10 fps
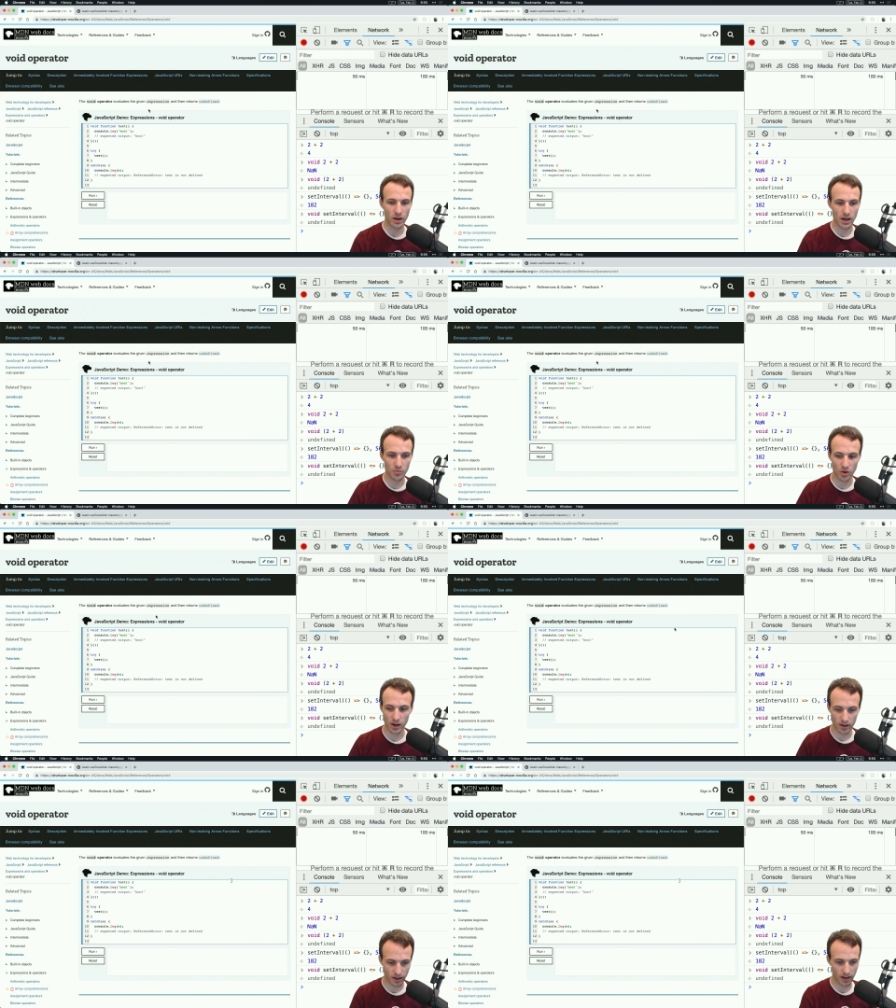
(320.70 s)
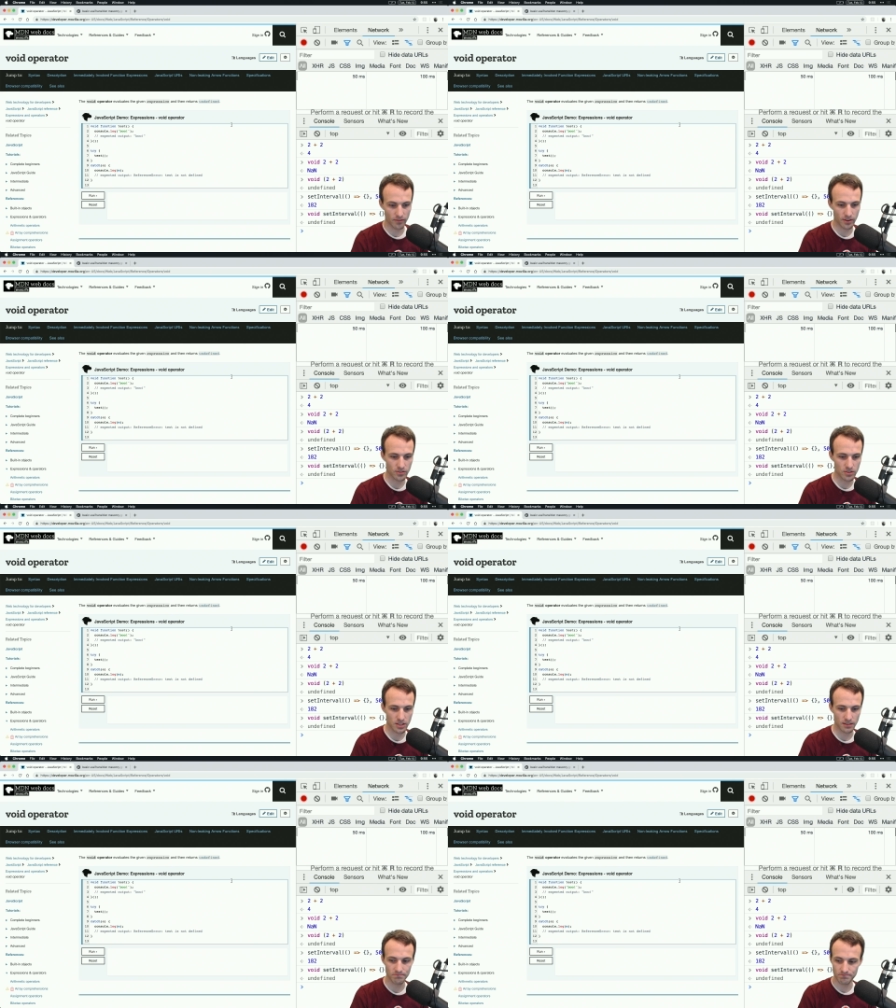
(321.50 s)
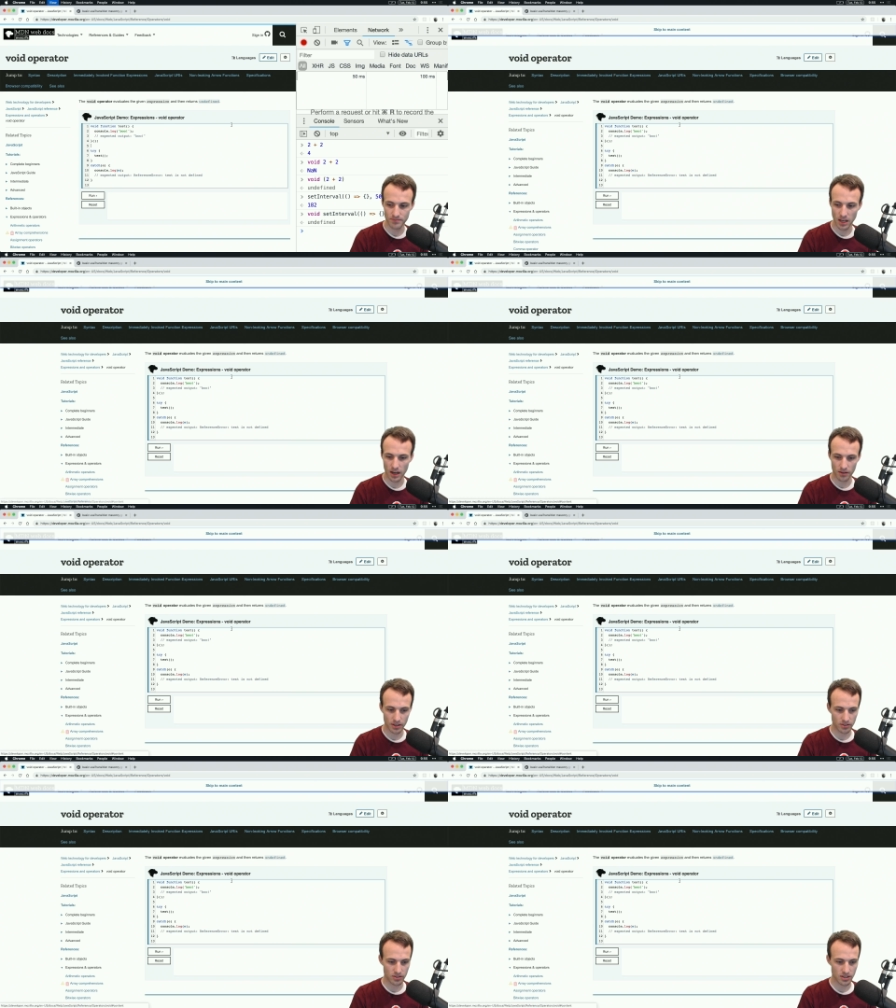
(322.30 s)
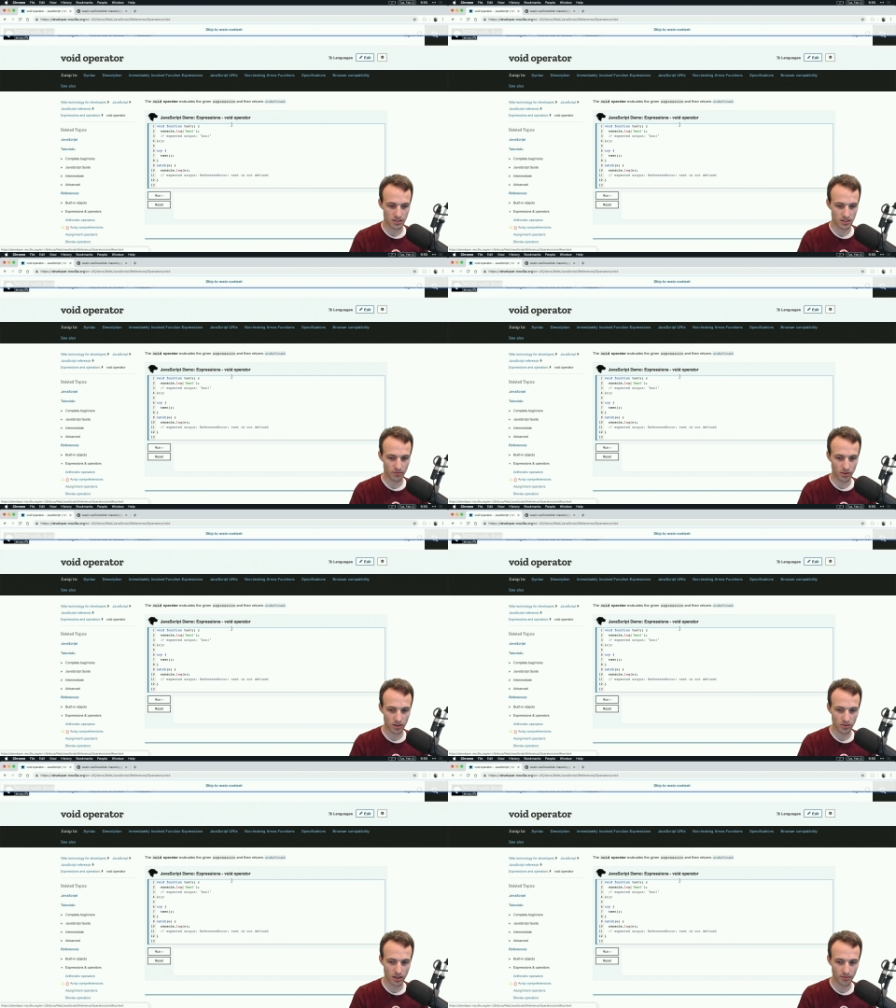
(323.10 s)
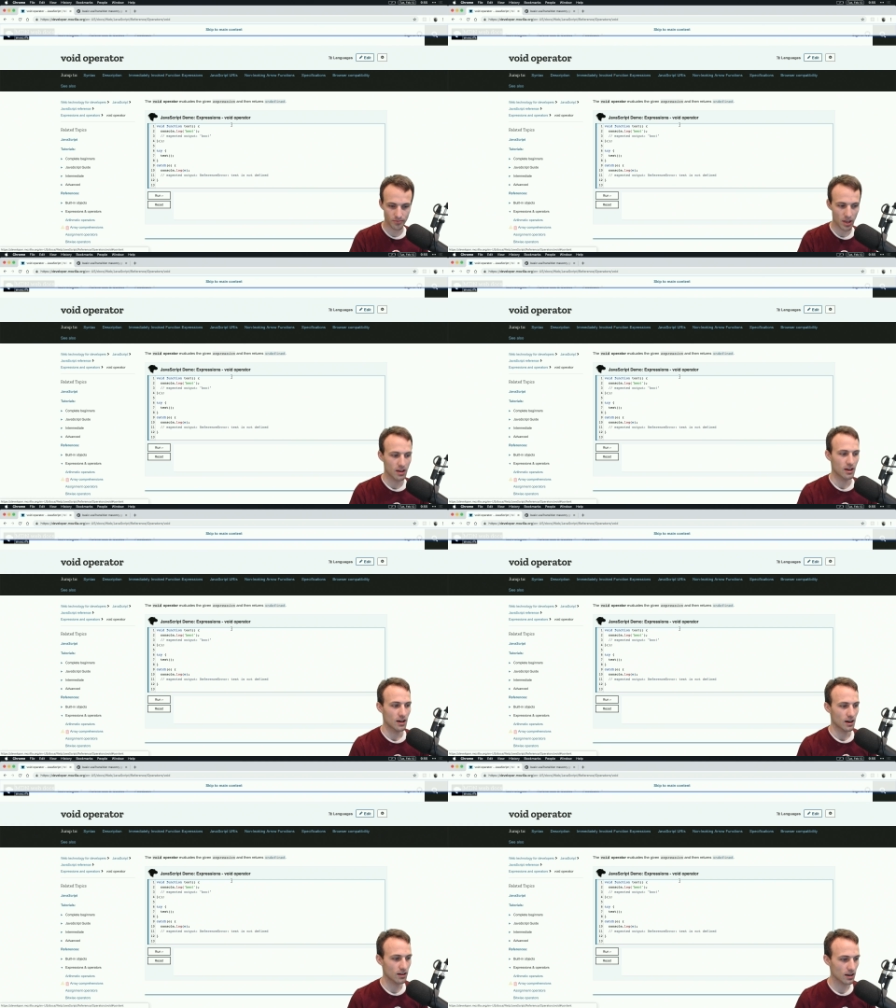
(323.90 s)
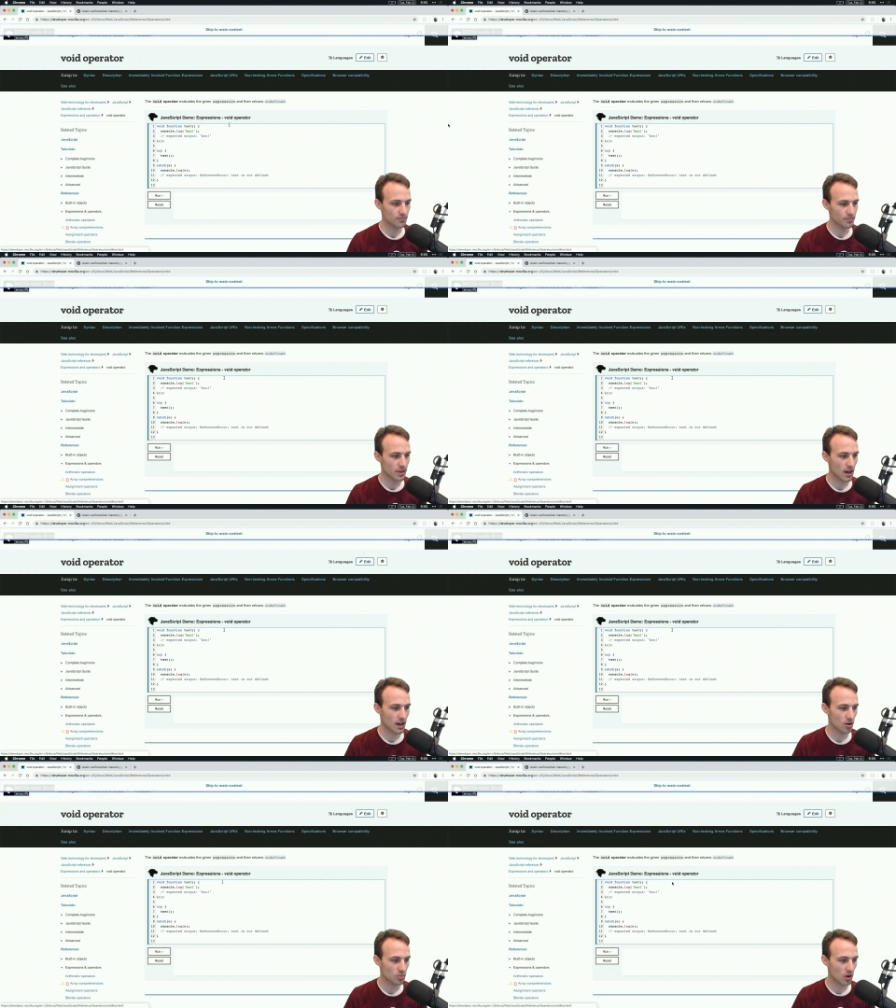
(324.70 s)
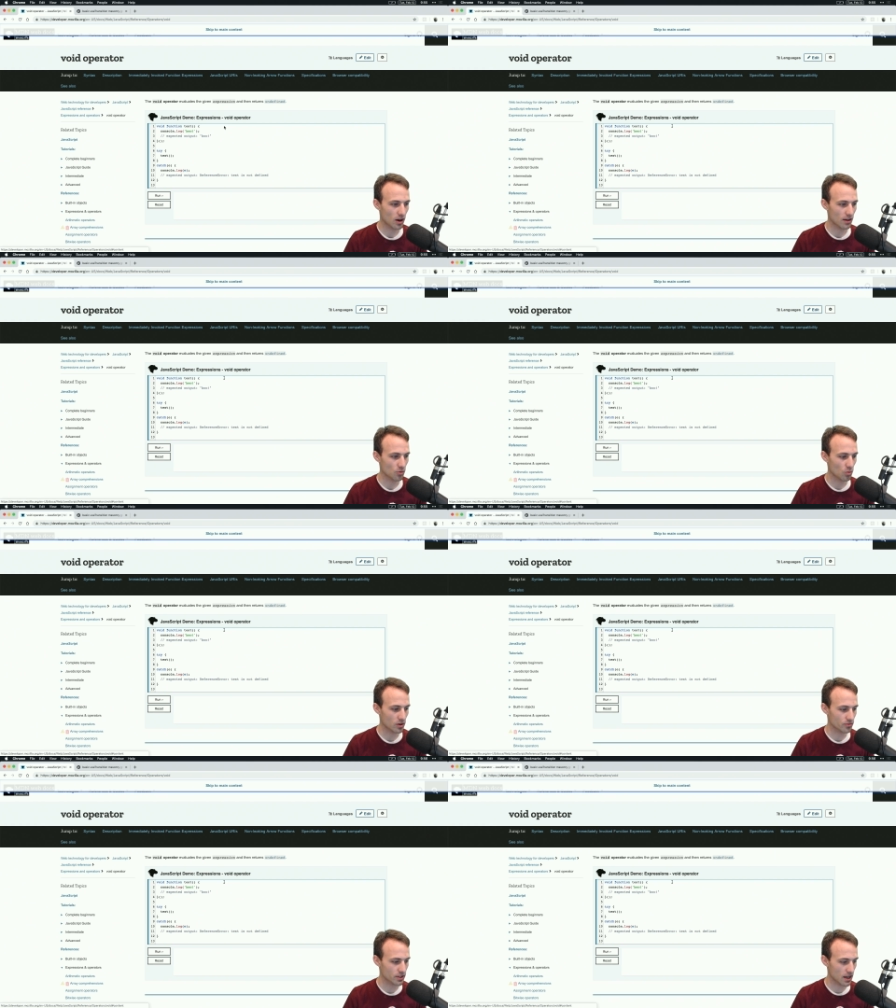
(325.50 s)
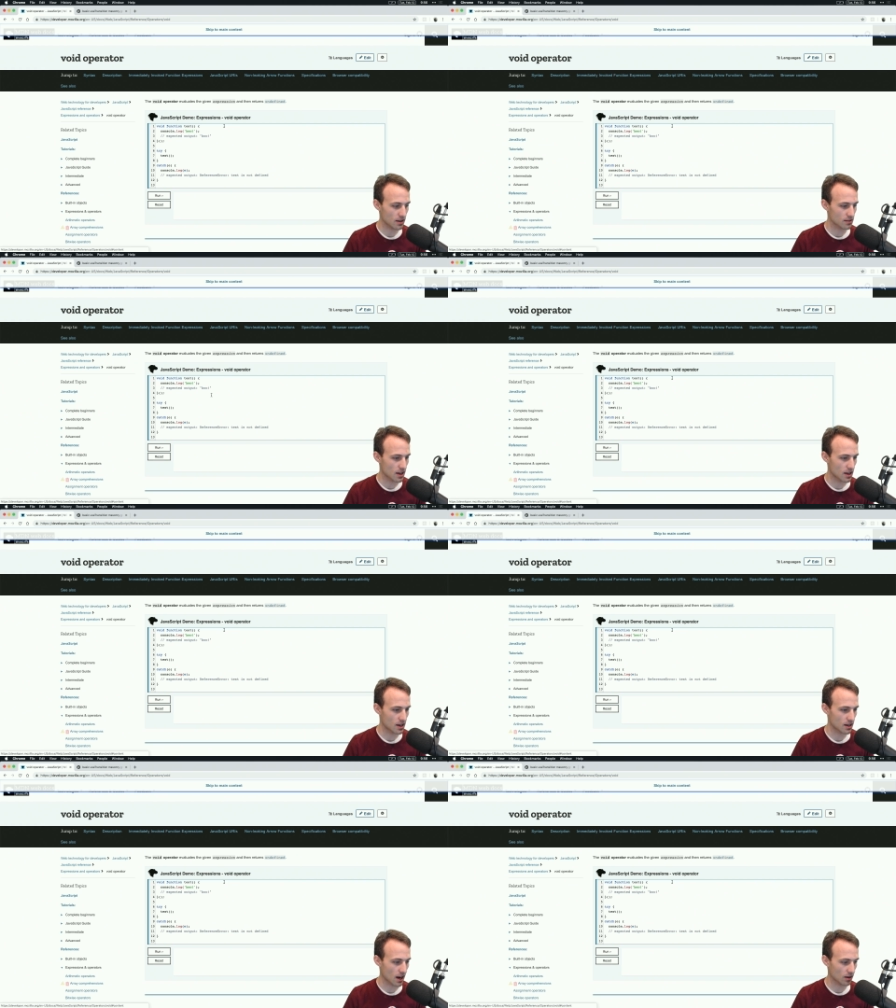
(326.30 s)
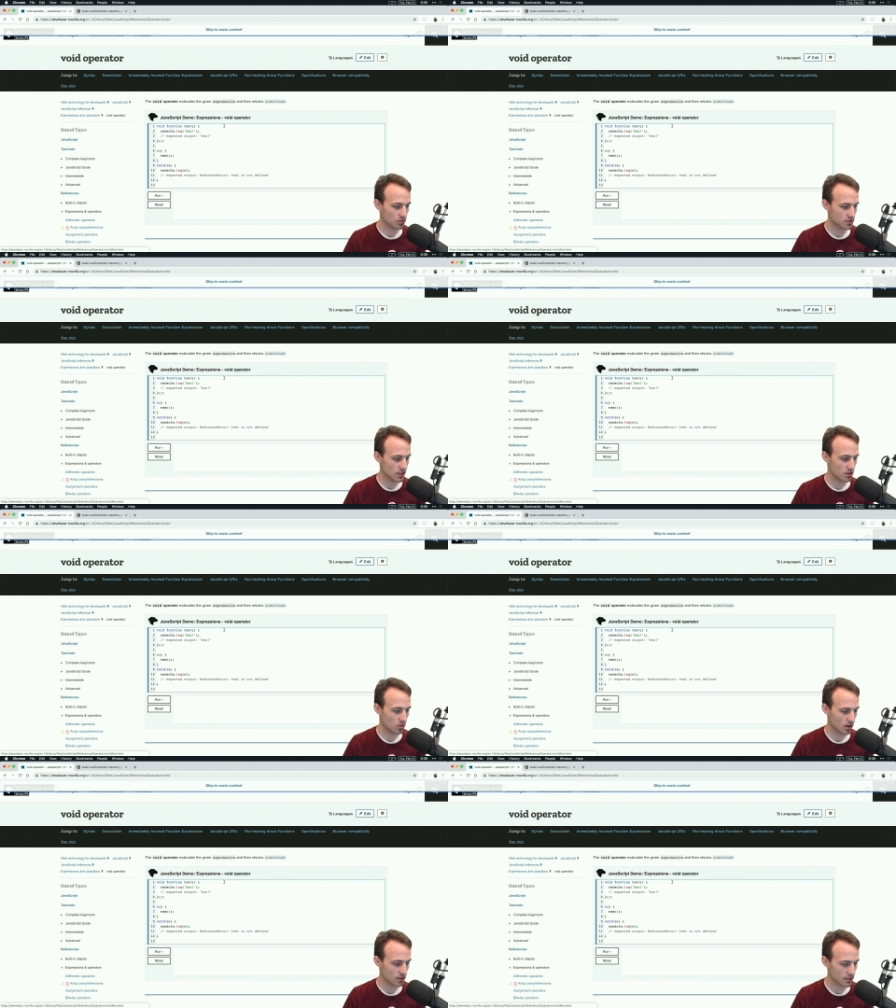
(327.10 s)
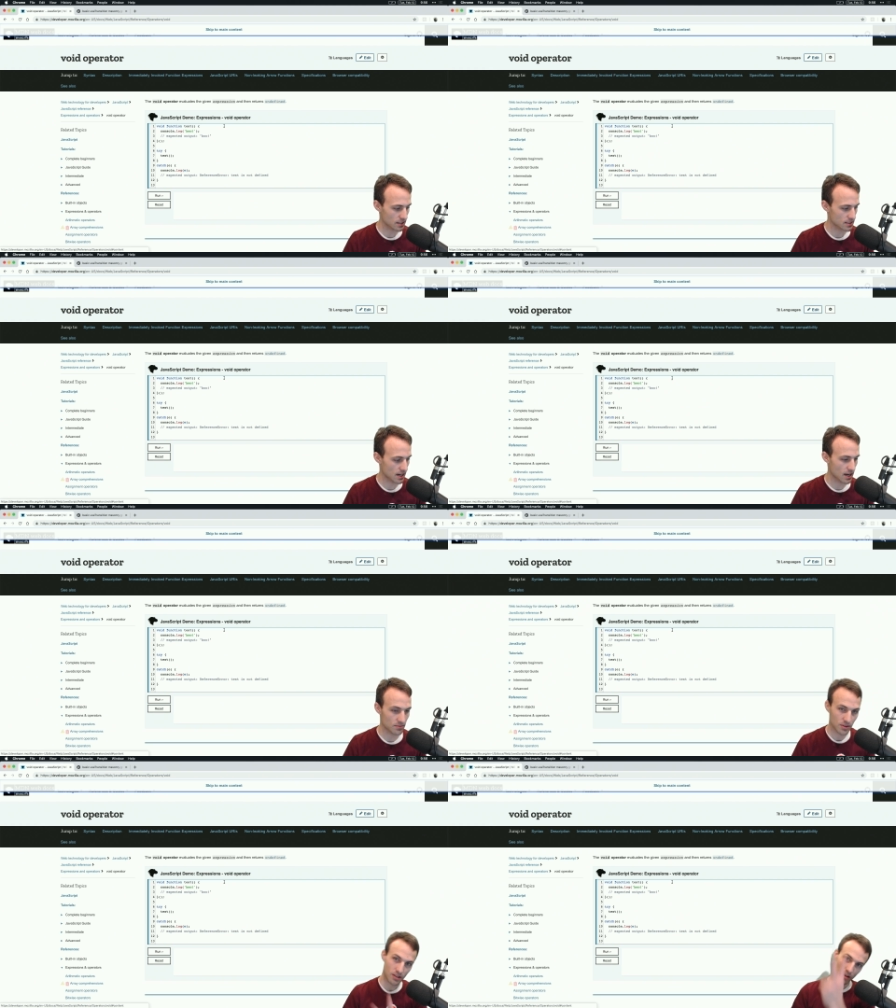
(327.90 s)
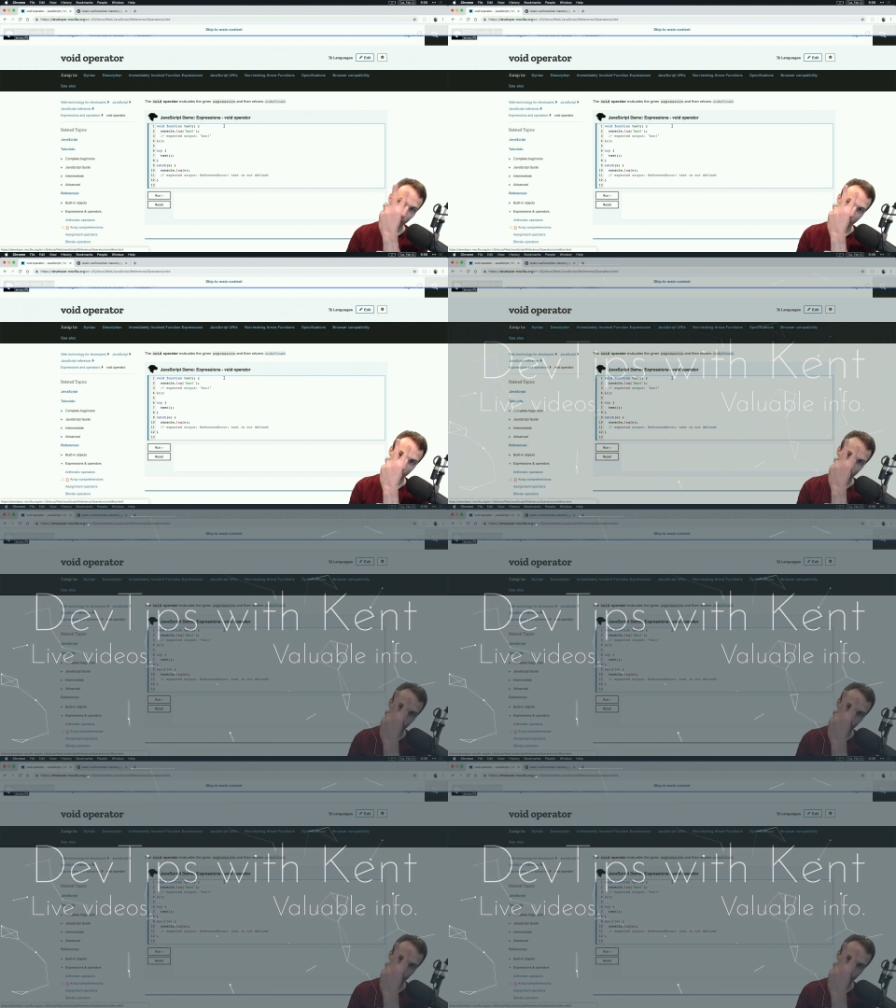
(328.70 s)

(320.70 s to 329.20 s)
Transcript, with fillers: operator, kind of interesting, uh, interesting stuff you can do there. All right, I hope you all have a wonderful day, and I will see you all next time. Goodbye.